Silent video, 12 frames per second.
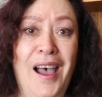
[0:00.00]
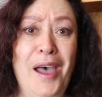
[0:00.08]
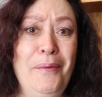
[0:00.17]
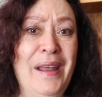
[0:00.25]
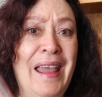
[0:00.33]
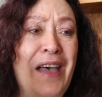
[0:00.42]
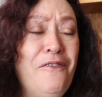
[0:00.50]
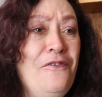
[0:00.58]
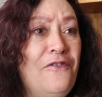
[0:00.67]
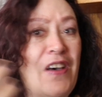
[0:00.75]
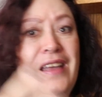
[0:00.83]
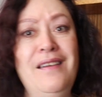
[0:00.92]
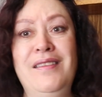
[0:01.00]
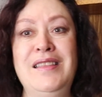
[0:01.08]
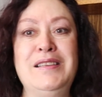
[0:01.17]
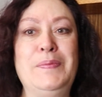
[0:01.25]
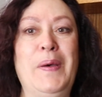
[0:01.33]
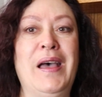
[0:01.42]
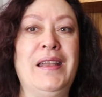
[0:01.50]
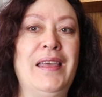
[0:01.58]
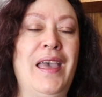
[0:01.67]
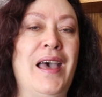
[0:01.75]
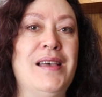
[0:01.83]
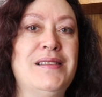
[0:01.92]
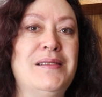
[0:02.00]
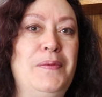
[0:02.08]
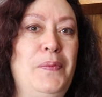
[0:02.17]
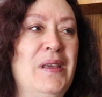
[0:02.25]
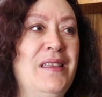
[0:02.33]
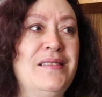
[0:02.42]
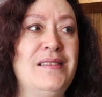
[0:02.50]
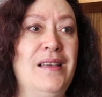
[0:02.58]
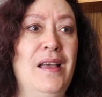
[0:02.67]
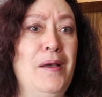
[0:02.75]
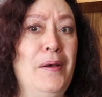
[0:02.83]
I want to have fun on this podcast because